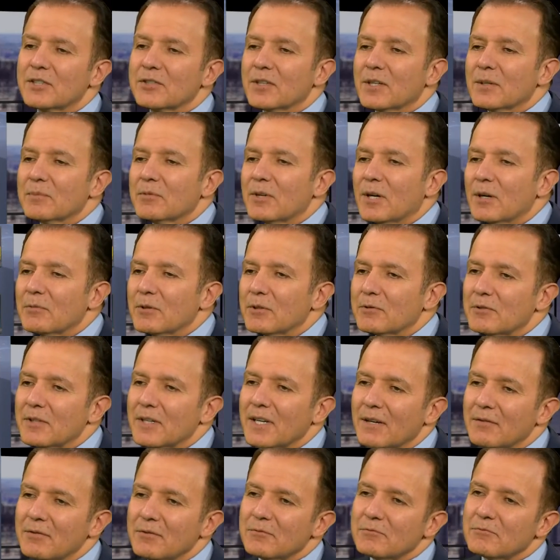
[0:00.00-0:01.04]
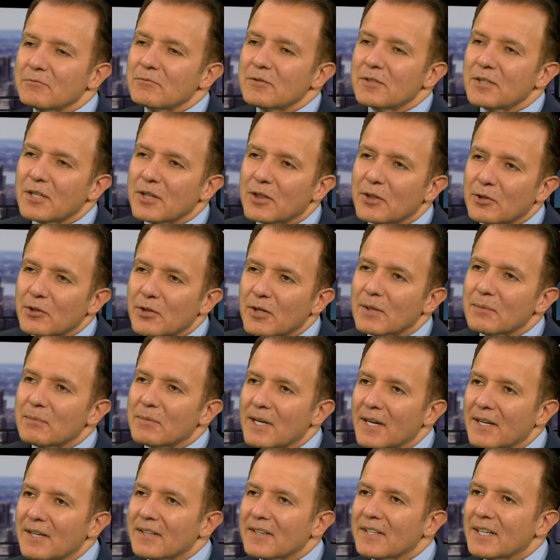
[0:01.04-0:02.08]
going public, we haven't really thought
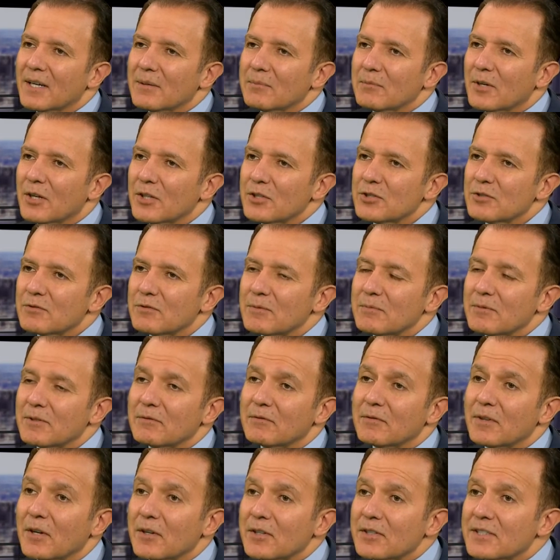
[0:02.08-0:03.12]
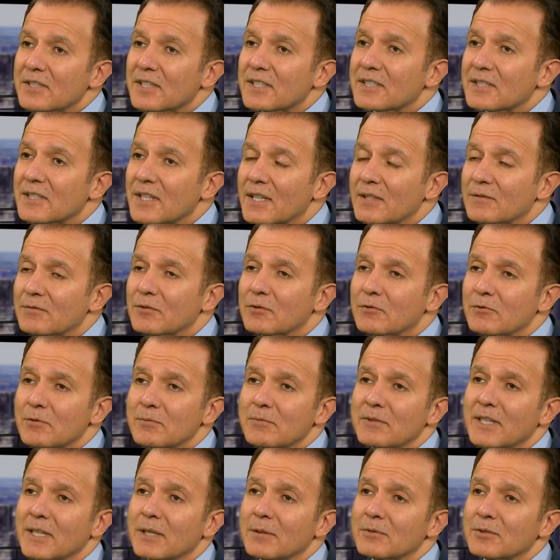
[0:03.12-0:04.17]
about it that much. We've been very successful. We've
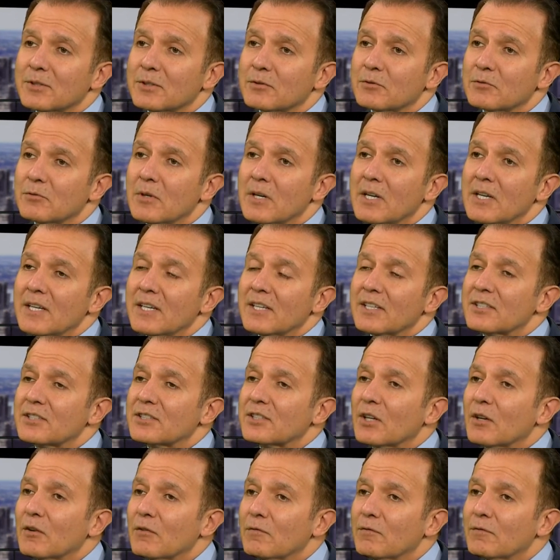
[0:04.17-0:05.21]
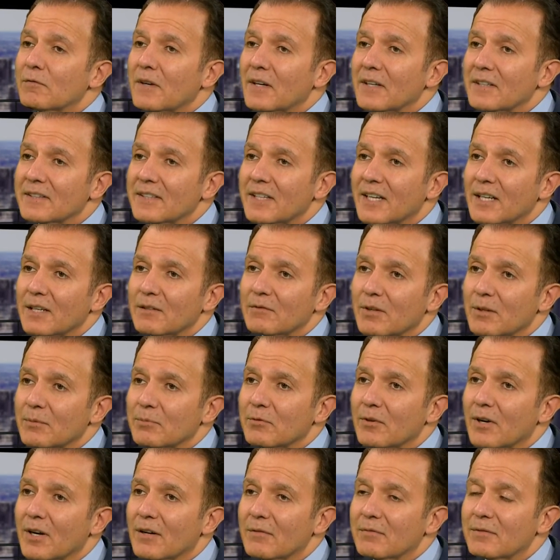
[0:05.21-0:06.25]
been able to self-fund out of our
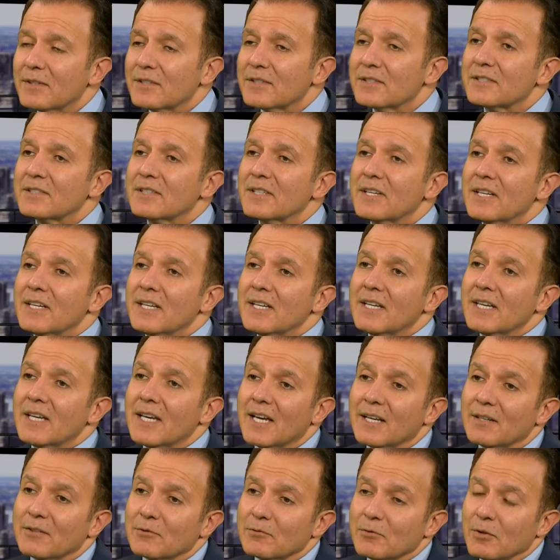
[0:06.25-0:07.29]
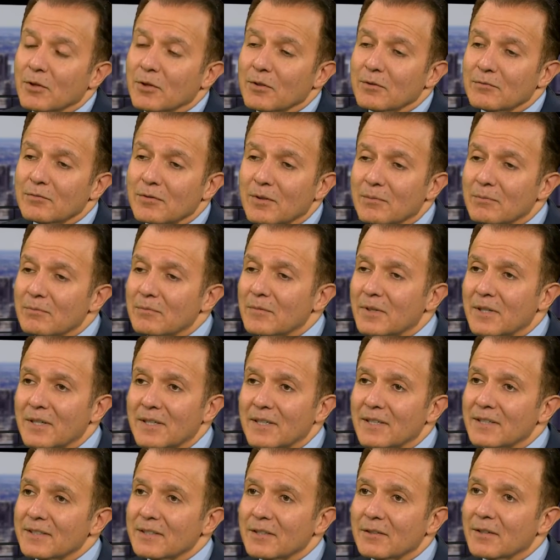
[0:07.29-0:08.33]
profits and grown from,
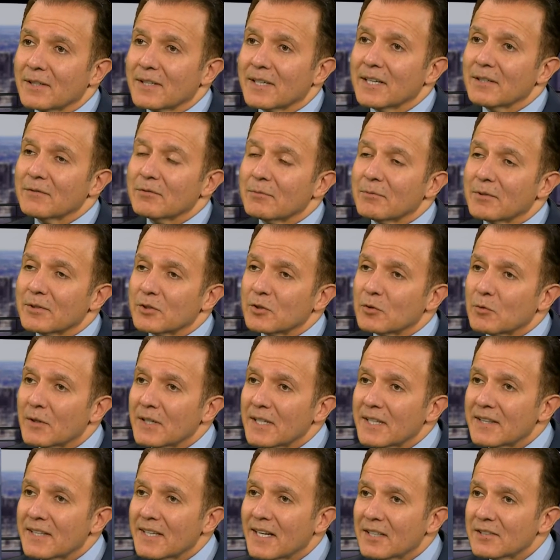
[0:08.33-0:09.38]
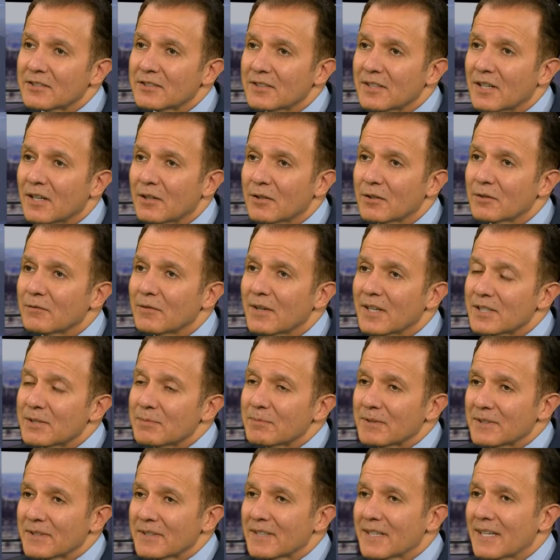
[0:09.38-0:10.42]
from a $20,000
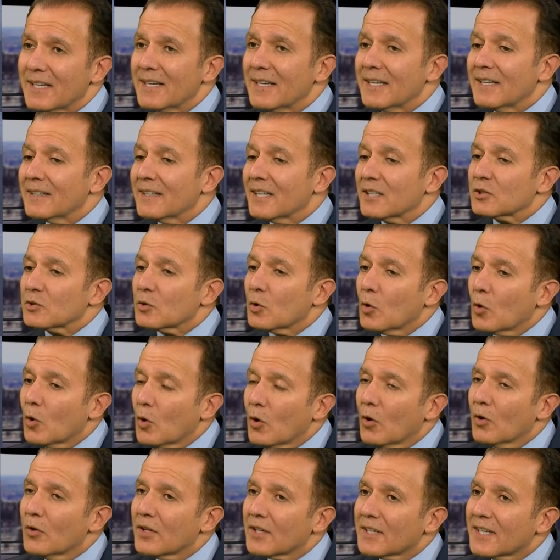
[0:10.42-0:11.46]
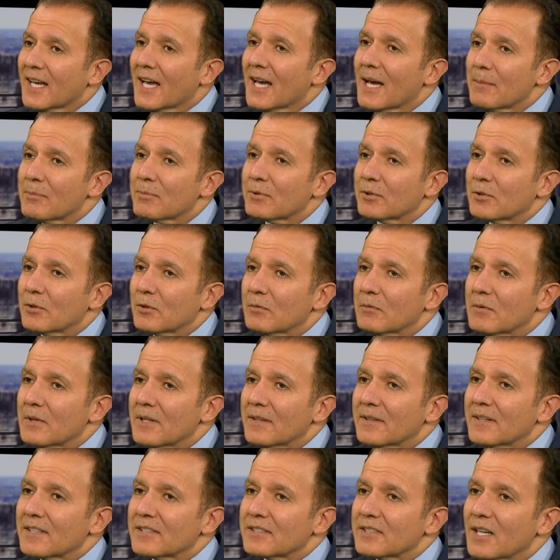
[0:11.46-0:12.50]
investment. That's all the capital
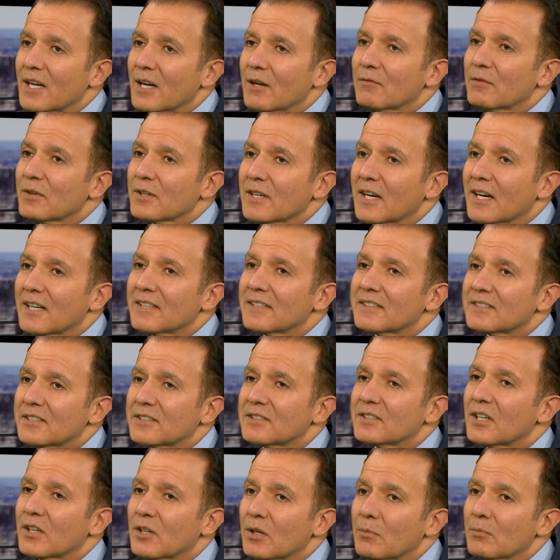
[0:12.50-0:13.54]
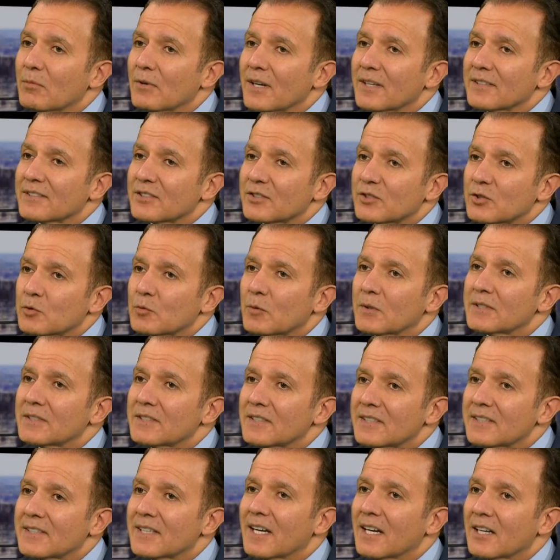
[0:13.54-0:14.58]
that's ever gone into TeleBrands is
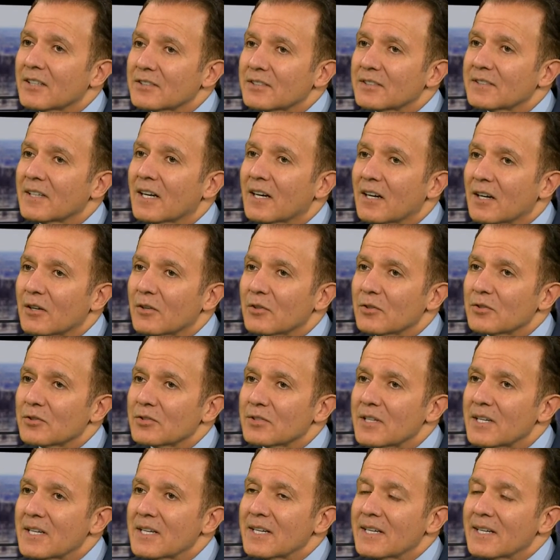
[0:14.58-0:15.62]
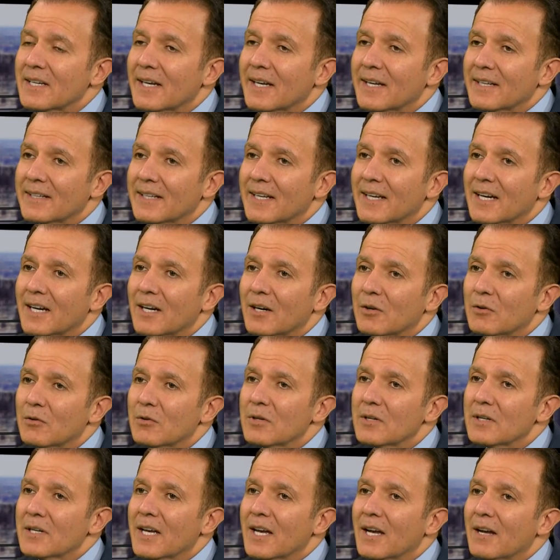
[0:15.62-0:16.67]
$20,000, and now
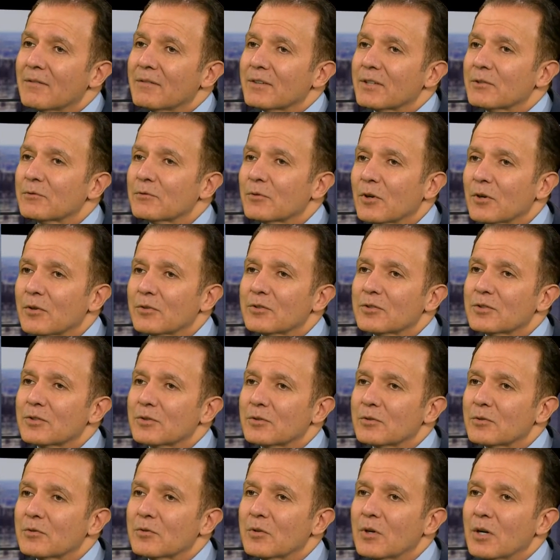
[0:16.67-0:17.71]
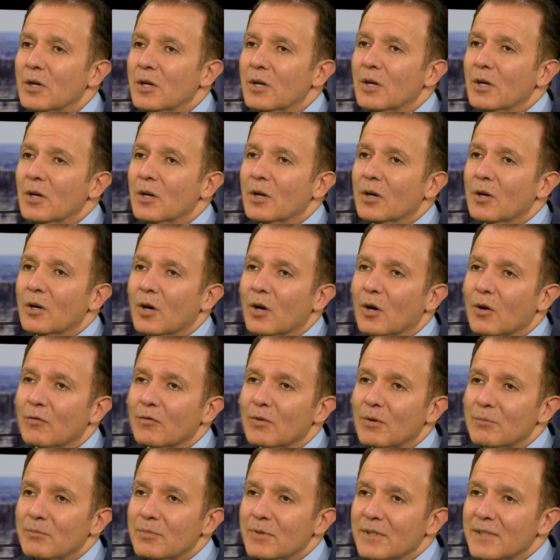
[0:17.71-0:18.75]
having grown to
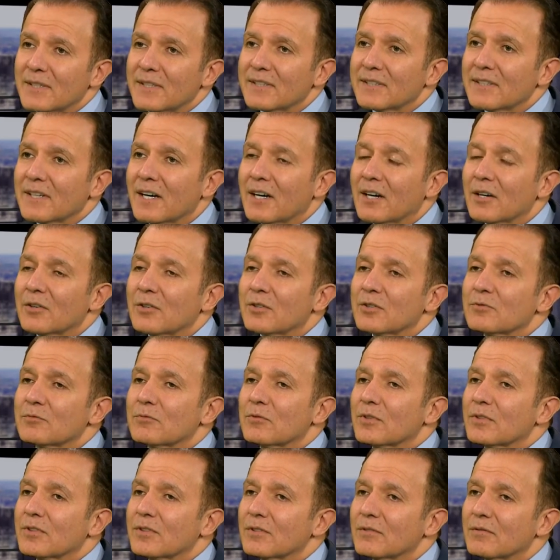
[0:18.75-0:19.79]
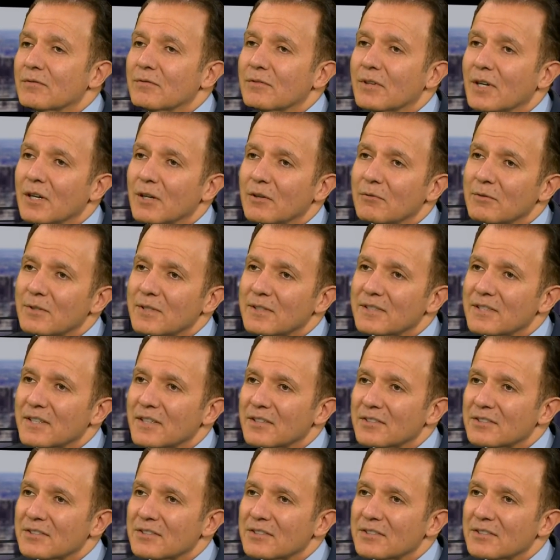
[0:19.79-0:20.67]
over $1 billion worth of retail